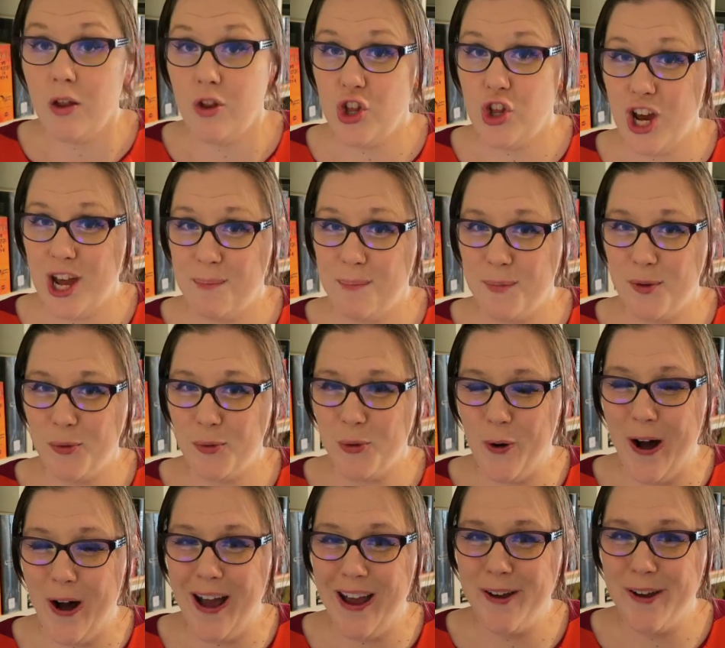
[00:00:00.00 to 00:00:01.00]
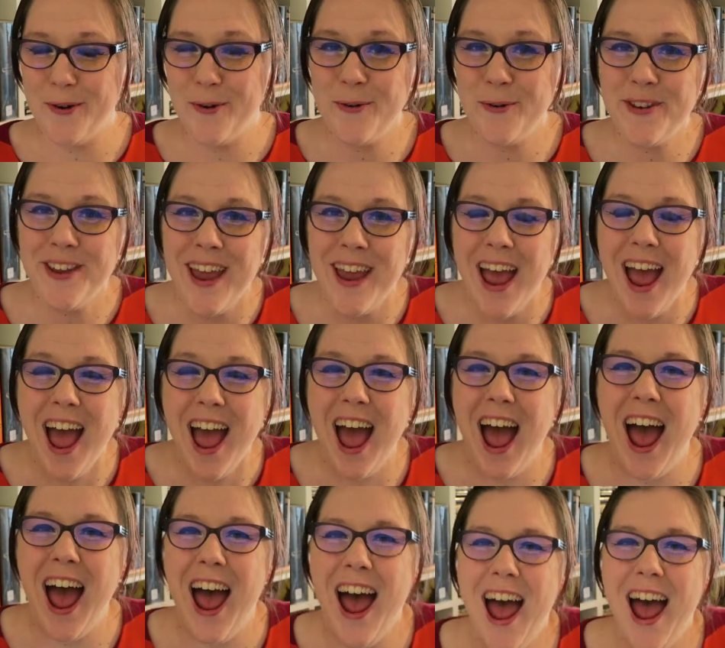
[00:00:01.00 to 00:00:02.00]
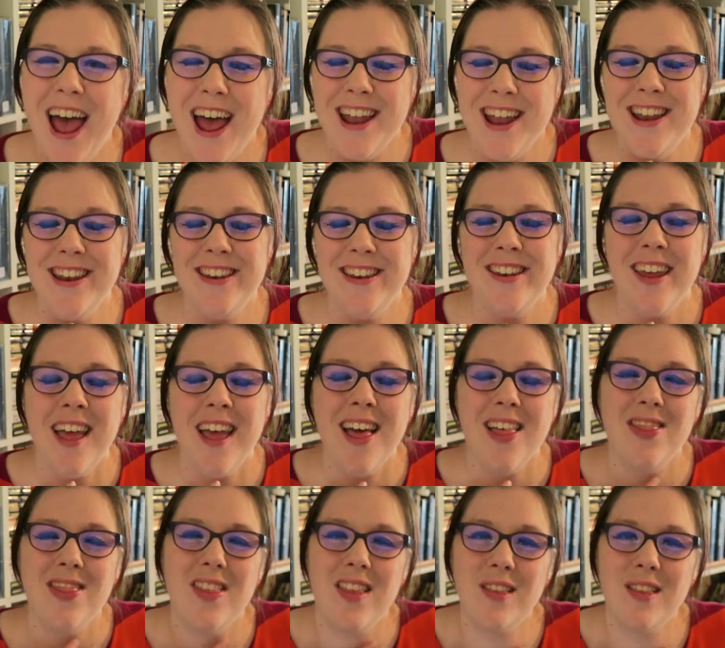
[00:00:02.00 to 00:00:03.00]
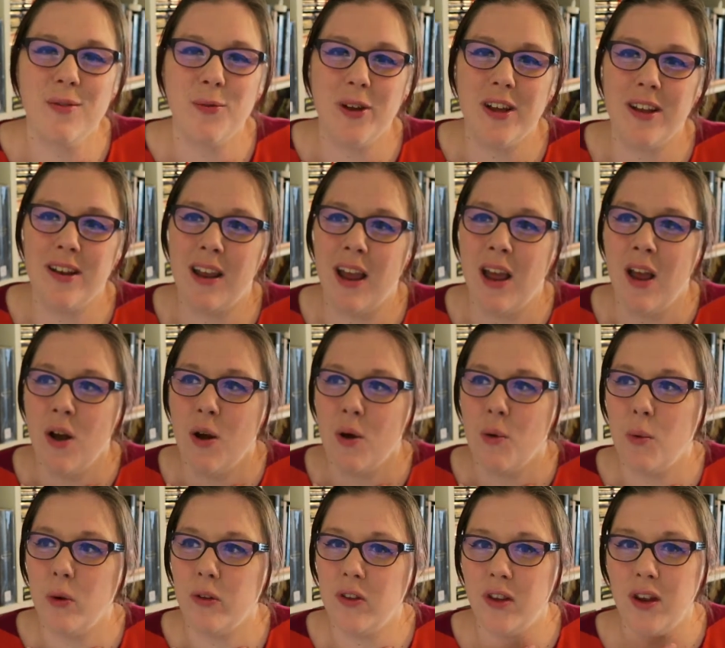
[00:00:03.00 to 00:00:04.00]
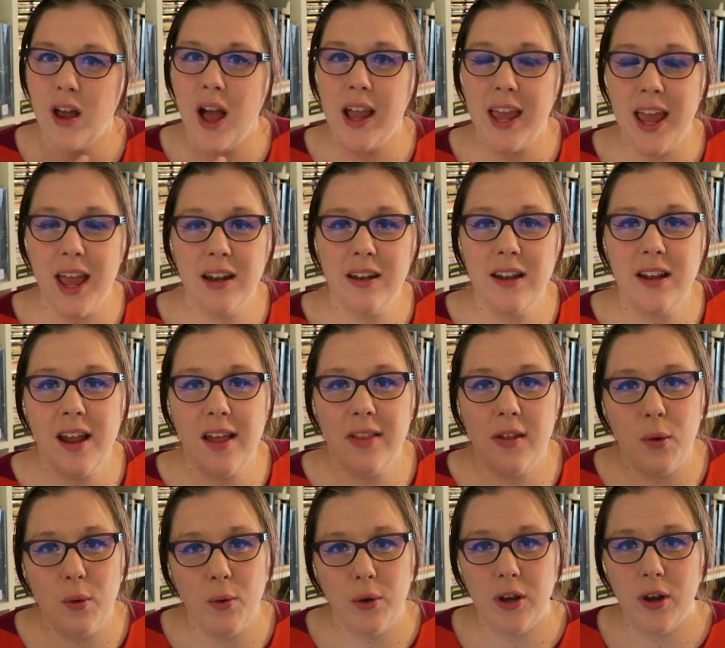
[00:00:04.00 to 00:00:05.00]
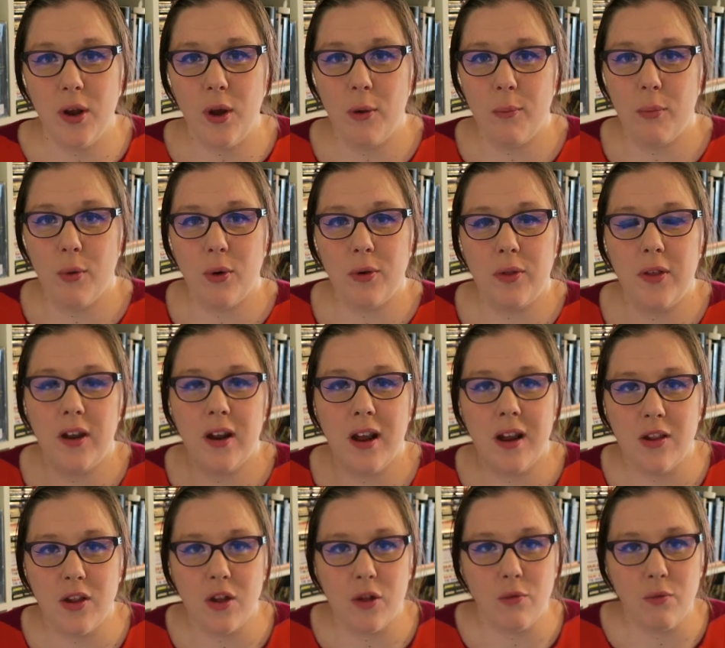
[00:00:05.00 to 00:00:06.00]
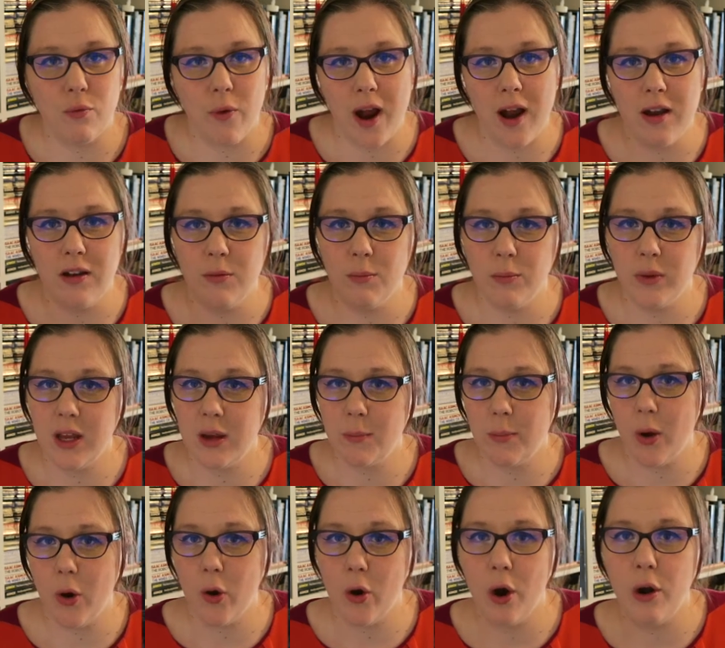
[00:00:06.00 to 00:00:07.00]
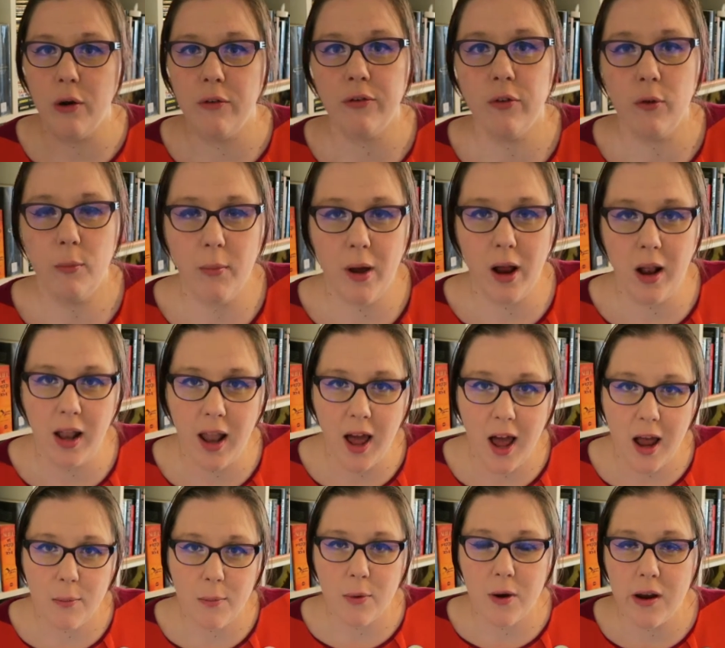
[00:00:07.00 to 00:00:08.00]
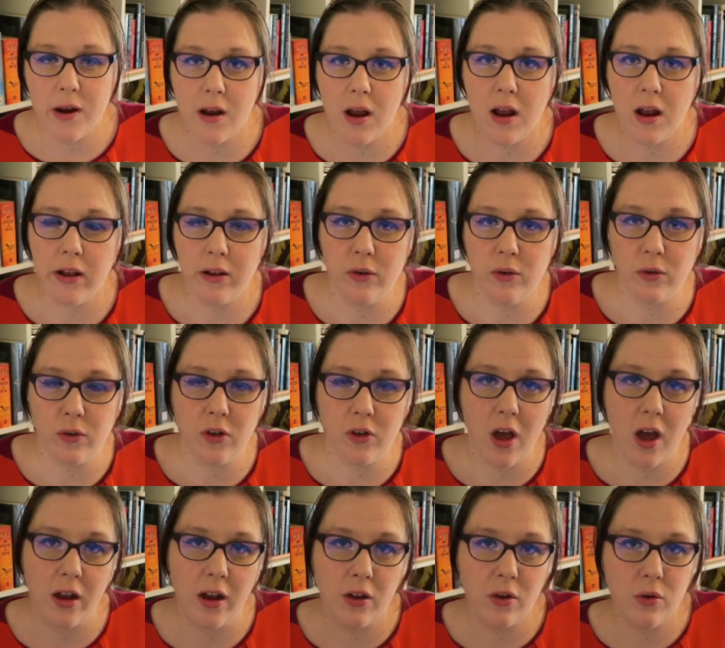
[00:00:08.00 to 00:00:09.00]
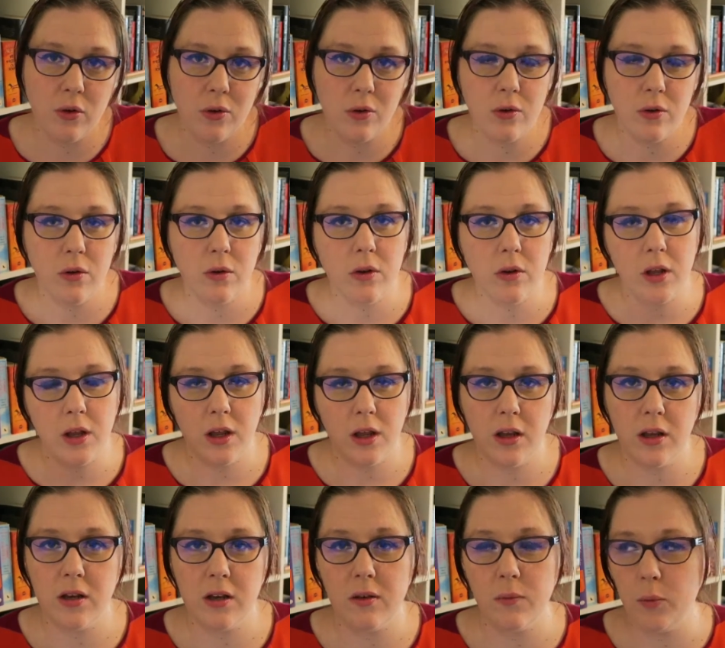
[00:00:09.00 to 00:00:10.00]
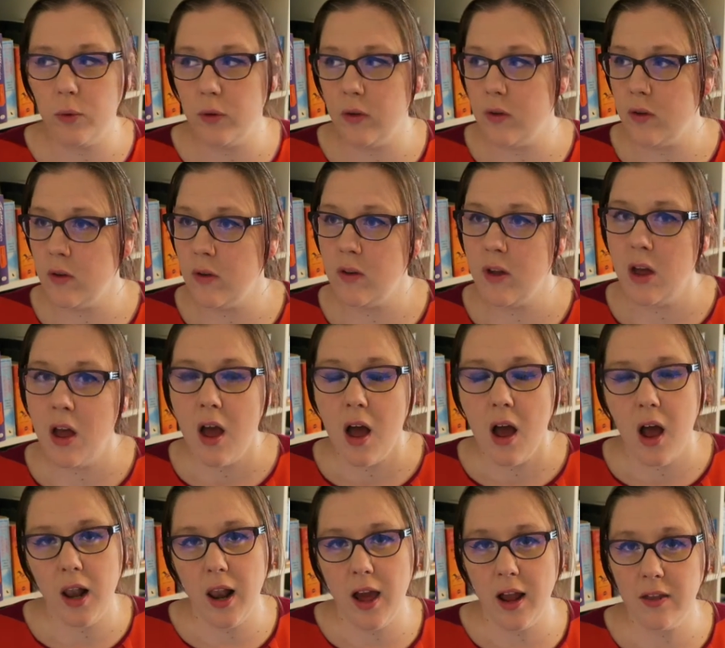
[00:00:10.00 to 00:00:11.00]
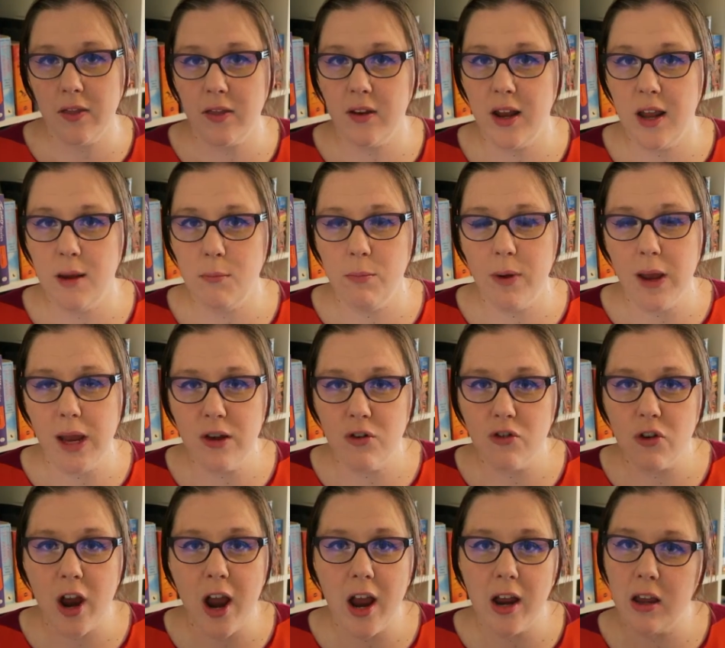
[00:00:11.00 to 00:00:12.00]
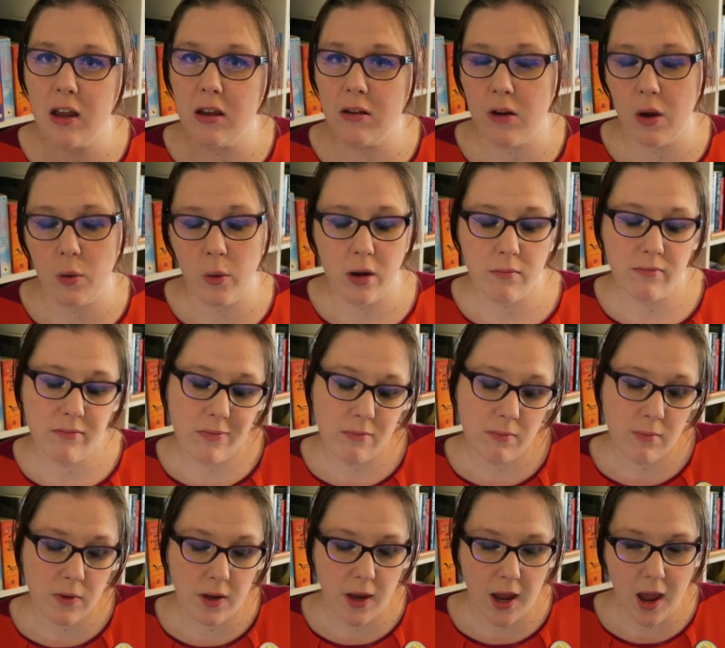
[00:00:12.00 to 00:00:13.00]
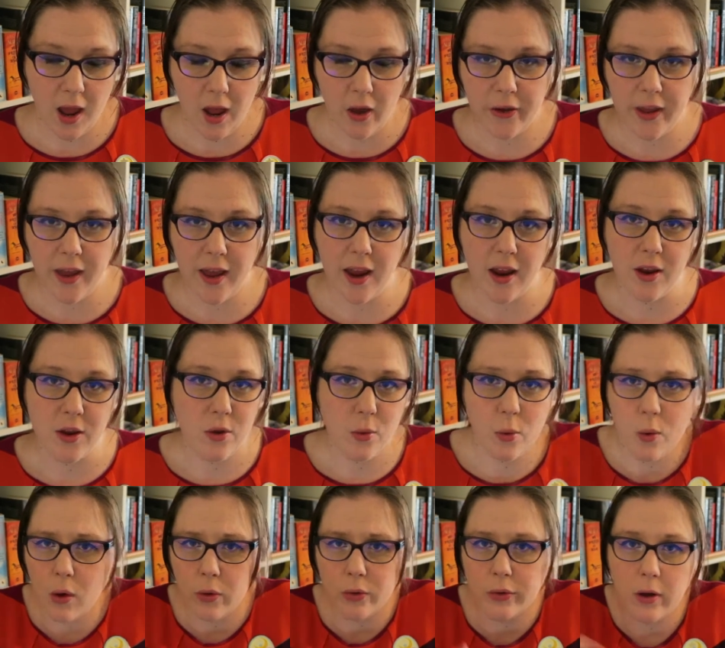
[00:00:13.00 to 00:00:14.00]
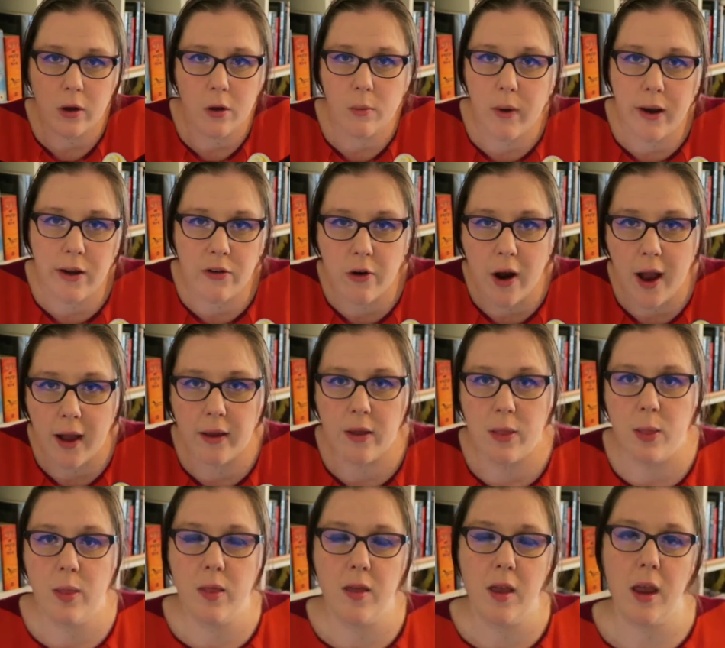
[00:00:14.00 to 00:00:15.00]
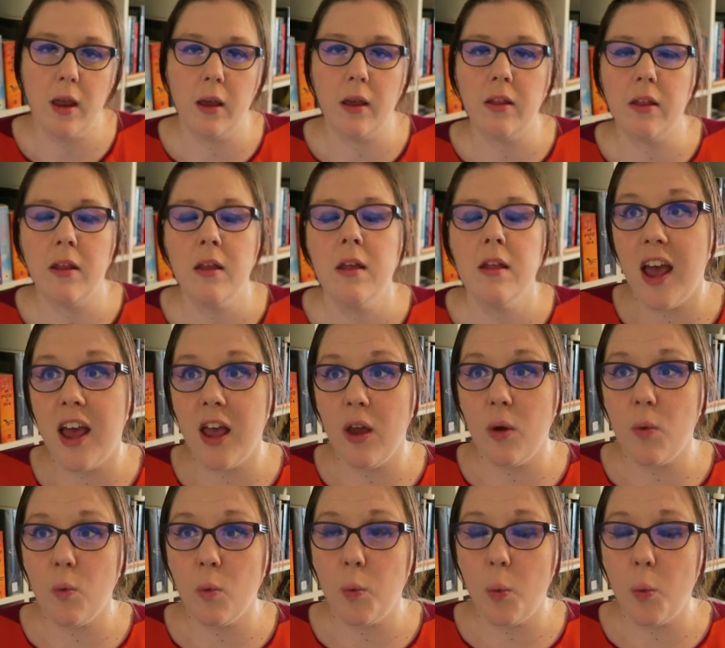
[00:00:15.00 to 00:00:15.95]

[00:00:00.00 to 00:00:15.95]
James Wilde, and this one was again another audiobook that I just randomly borrowed from my library. It looked kind of cool. I like the name Pendragon. I went, yeah, okay, you all know my dragon thing. It